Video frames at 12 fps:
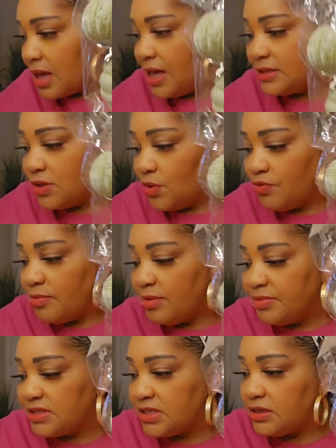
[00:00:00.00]
I don't
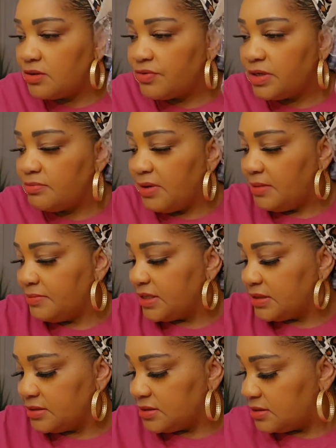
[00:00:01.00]
remember seeing green
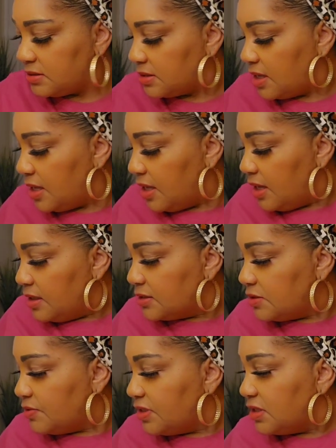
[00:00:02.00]
pumpkins.
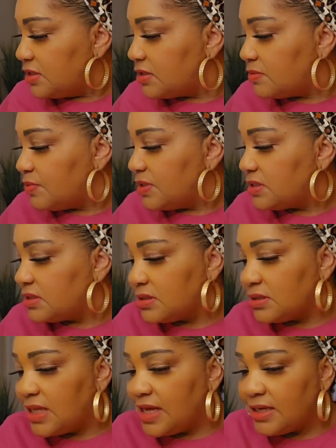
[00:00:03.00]
So this was
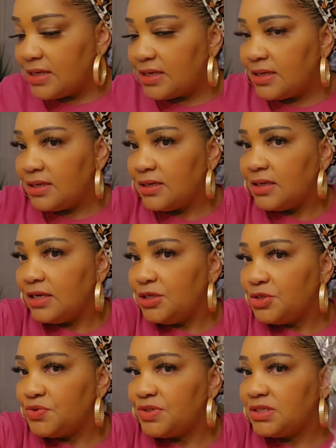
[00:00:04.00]
like
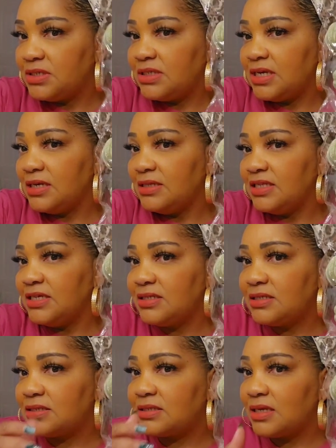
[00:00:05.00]
interesting.
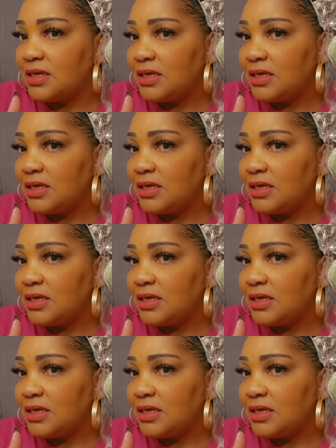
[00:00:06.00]
This,